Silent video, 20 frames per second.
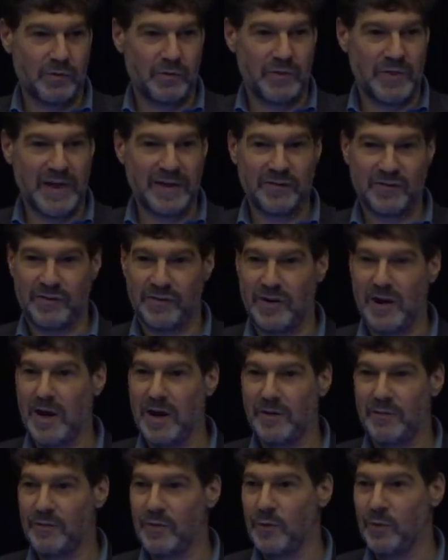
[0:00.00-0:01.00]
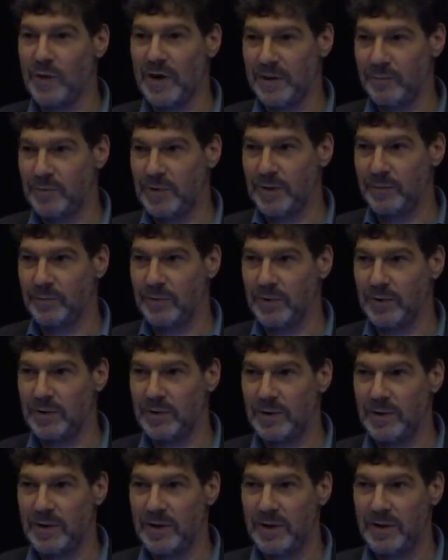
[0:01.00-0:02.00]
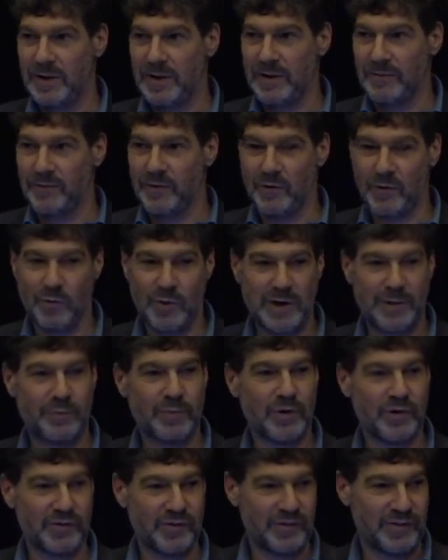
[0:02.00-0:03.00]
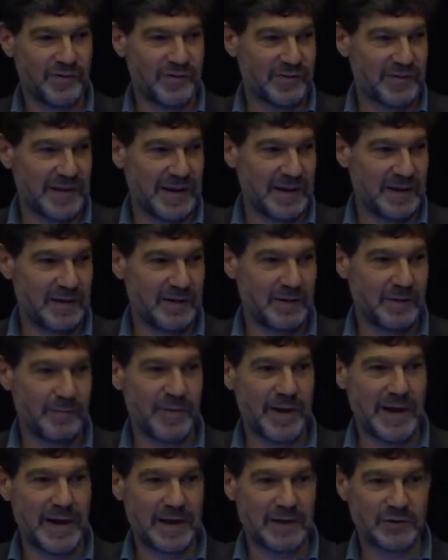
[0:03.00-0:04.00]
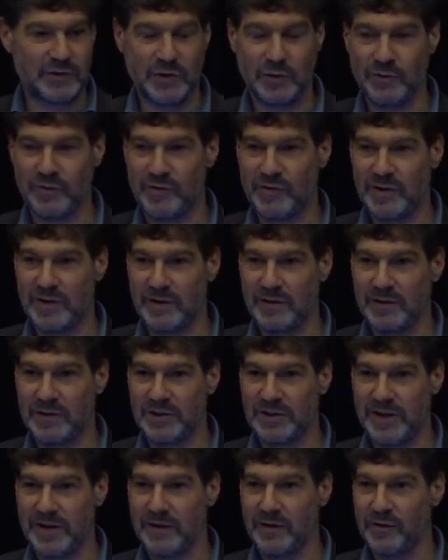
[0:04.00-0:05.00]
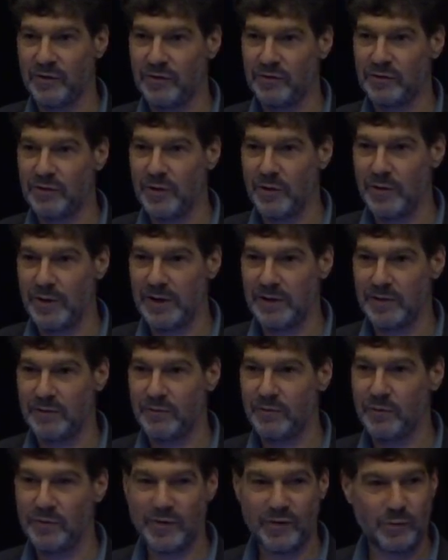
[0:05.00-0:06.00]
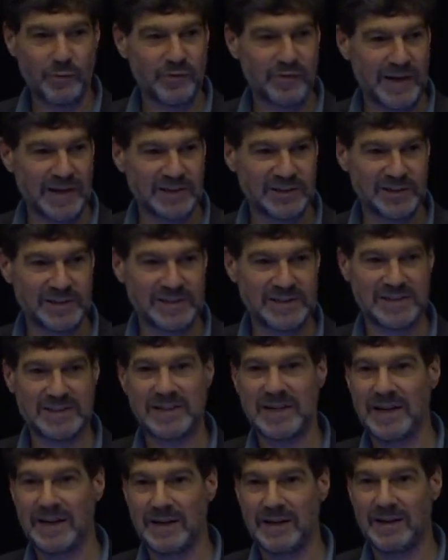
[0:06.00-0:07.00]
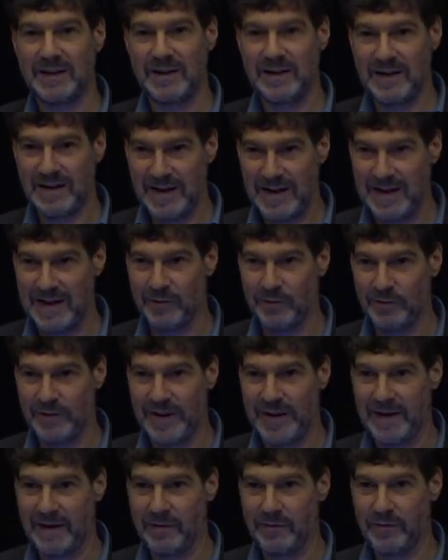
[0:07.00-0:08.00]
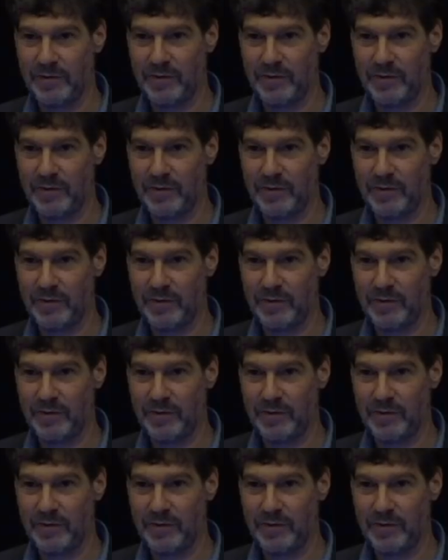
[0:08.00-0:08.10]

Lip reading: that's not for white people. If you're a white person, stand in the back, don't sit in the chairs, don't eat the food. This was actually said out loud.